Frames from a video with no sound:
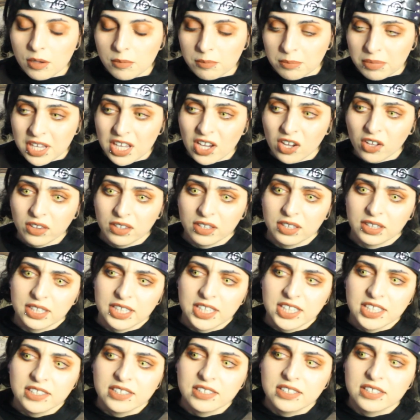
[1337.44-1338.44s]
be on the
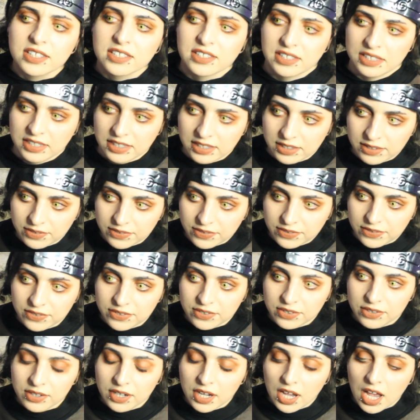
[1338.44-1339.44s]
lease is if
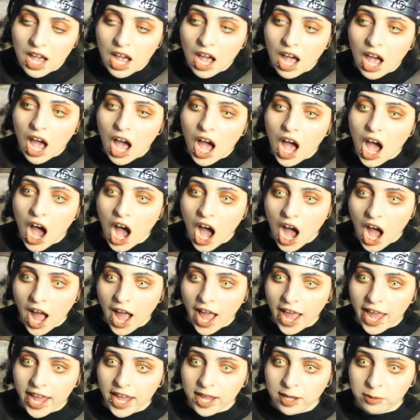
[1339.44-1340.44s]

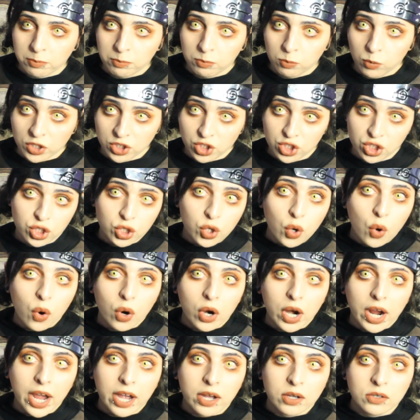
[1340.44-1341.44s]
I went to the
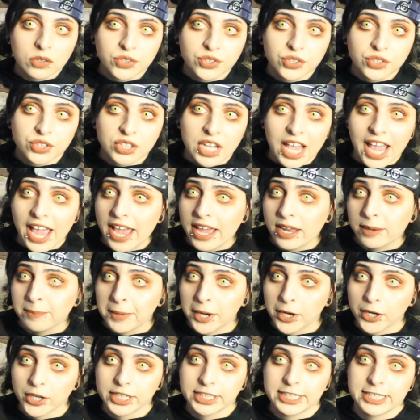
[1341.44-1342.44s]
courthouse and
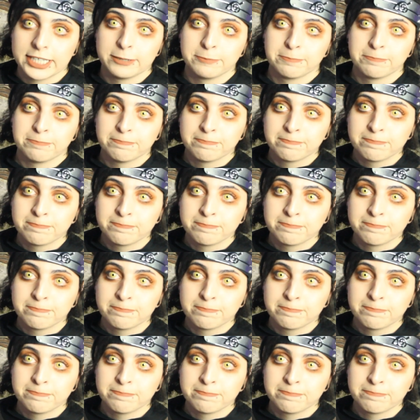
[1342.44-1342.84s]
married him.